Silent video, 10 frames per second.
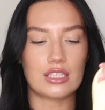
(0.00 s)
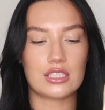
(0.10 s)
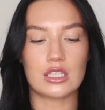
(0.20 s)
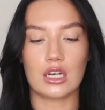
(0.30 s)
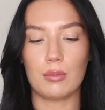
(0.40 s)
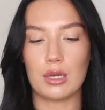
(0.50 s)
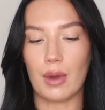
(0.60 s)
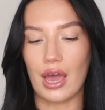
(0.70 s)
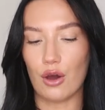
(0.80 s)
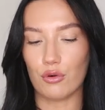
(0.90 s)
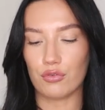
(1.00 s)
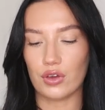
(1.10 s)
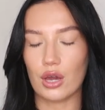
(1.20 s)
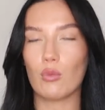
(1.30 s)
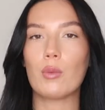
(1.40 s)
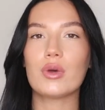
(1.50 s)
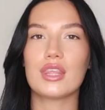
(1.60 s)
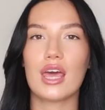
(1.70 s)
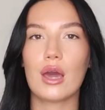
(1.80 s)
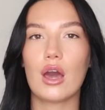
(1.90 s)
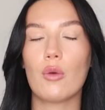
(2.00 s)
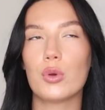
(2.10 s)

this is going to be my outfit. When we're there,